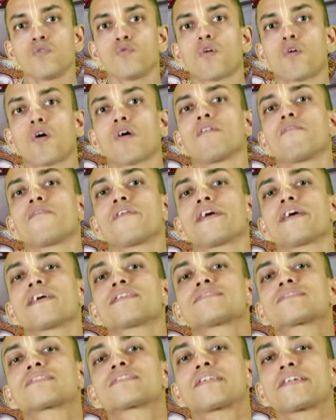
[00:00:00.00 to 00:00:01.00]
who
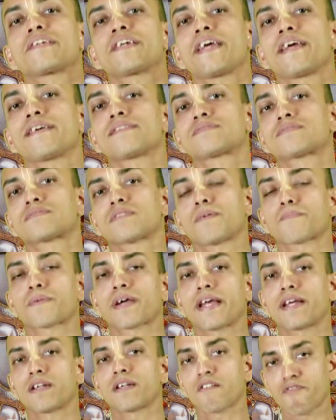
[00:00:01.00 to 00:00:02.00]
always creates
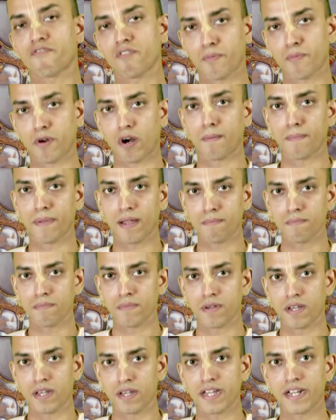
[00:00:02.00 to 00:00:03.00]
some kind of a problem.